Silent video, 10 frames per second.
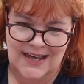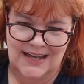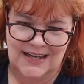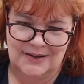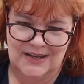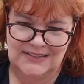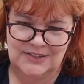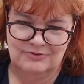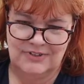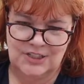It's
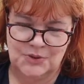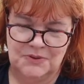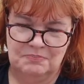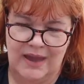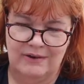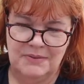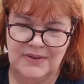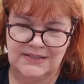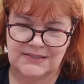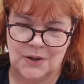enriched with berry
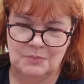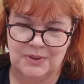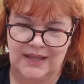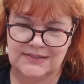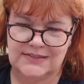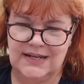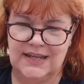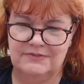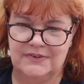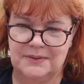mix complex to
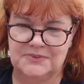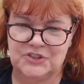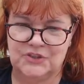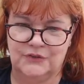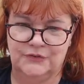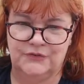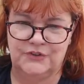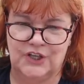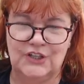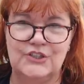leave lips
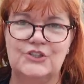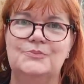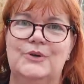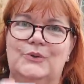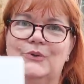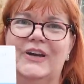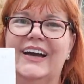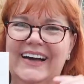soft and smooth.